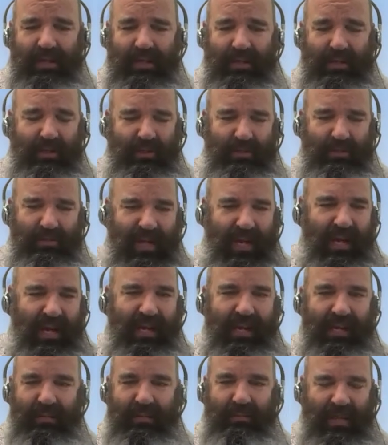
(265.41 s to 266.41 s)
and
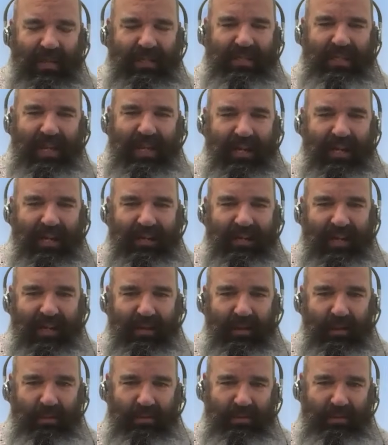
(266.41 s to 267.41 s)
creating and maintaining
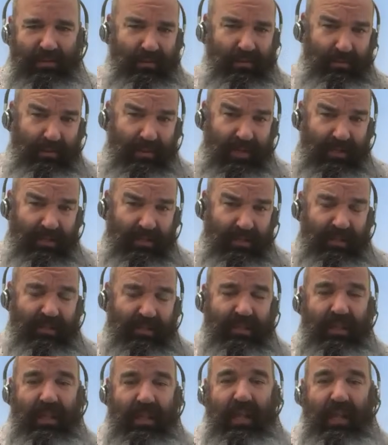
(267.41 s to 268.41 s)
that open source
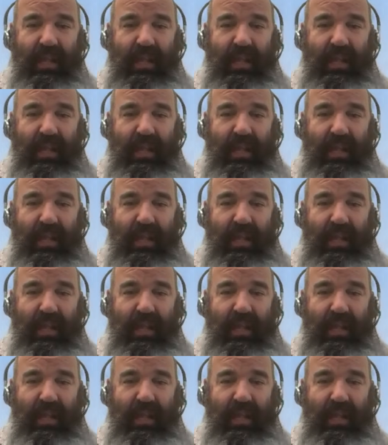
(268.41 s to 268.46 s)
project,